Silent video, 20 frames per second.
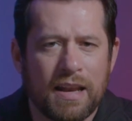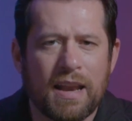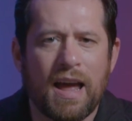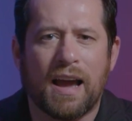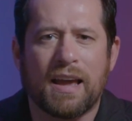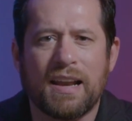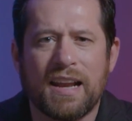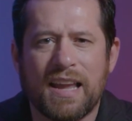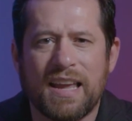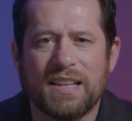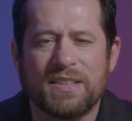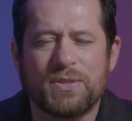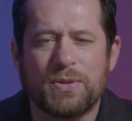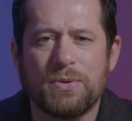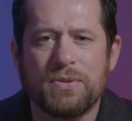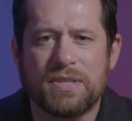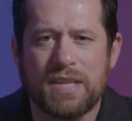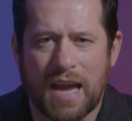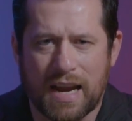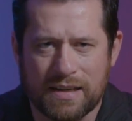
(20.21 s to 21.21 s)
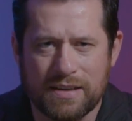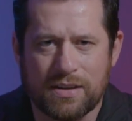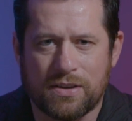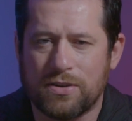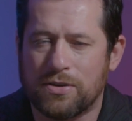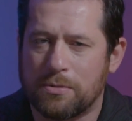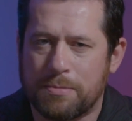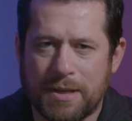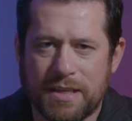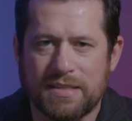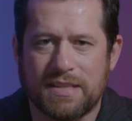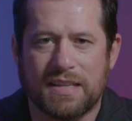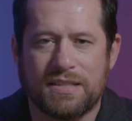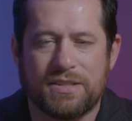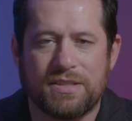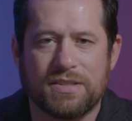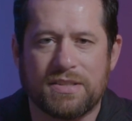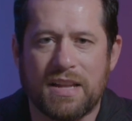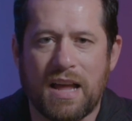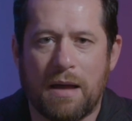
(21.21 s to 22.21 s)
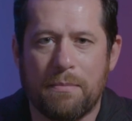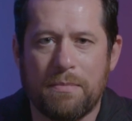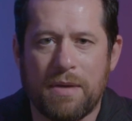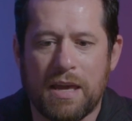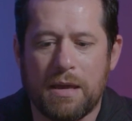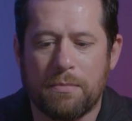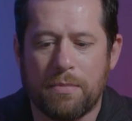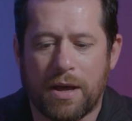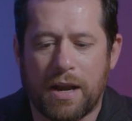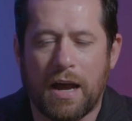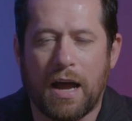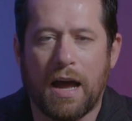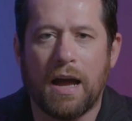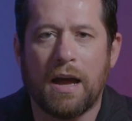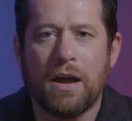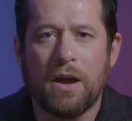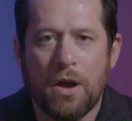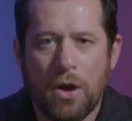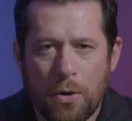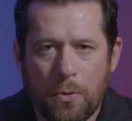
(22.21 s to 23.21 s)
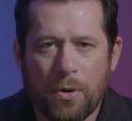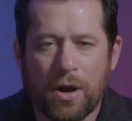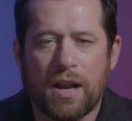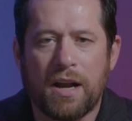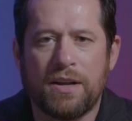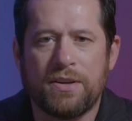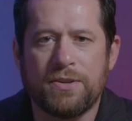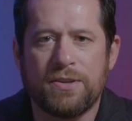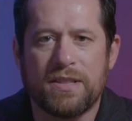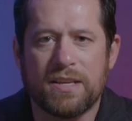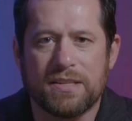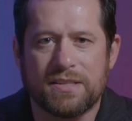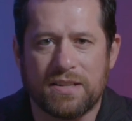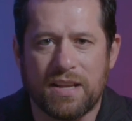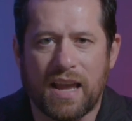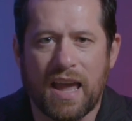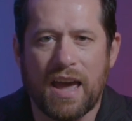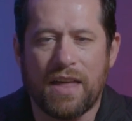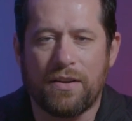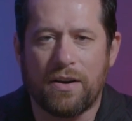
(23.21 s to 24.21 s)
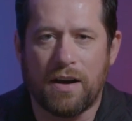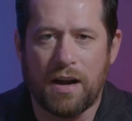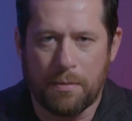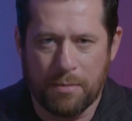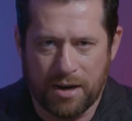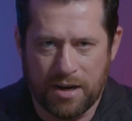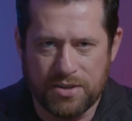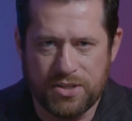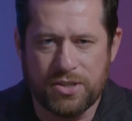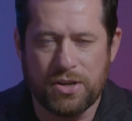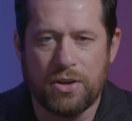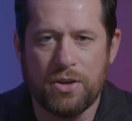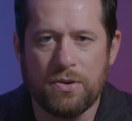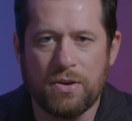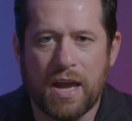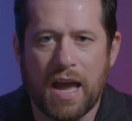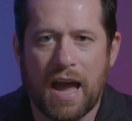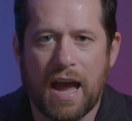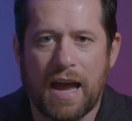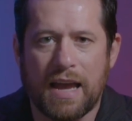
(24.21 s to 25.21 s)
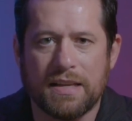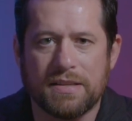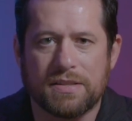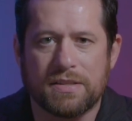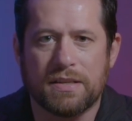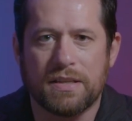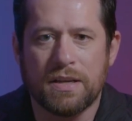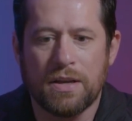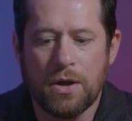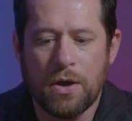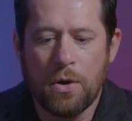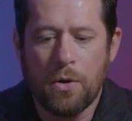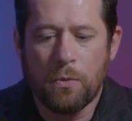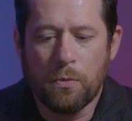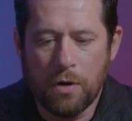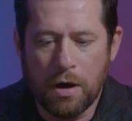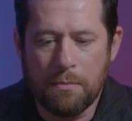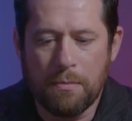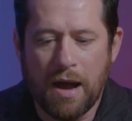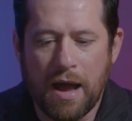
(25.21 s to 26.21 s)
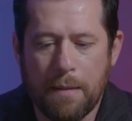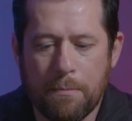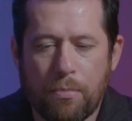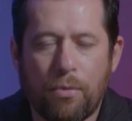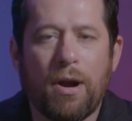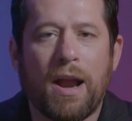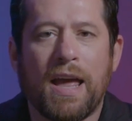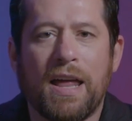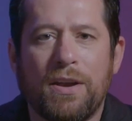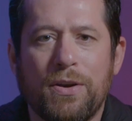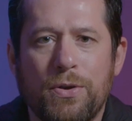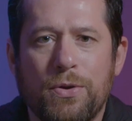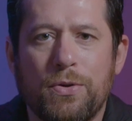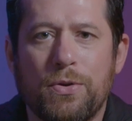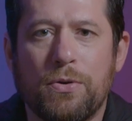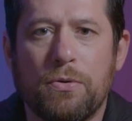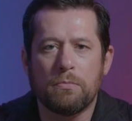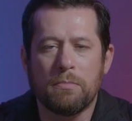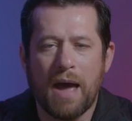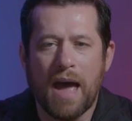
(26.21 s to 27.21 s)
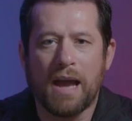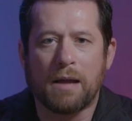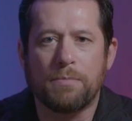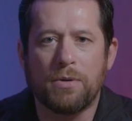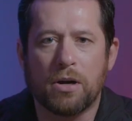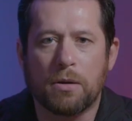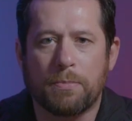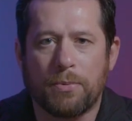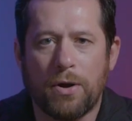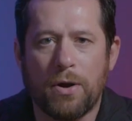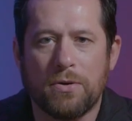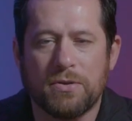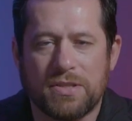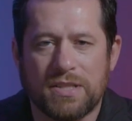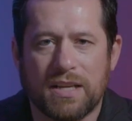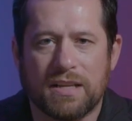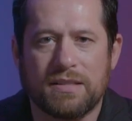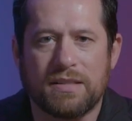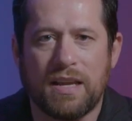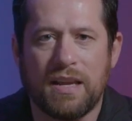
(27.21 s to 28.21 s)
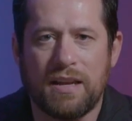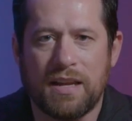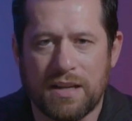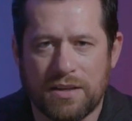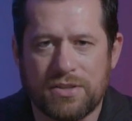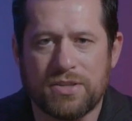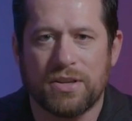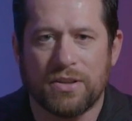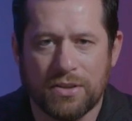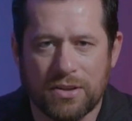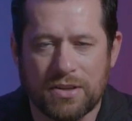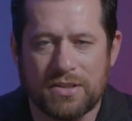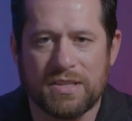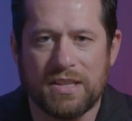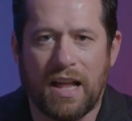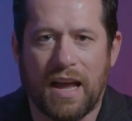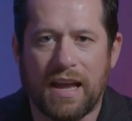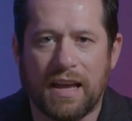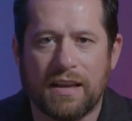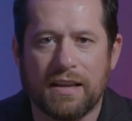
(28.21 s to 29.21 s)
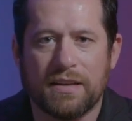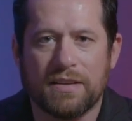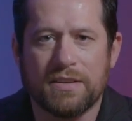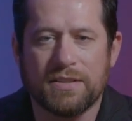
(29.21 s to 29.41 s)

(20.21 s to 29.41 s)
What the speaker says: Not going to get too technical because that's just not me, but we're going to do this together, and I'm going to show you guys what my brand new MacBook Pro 16-inch looks like.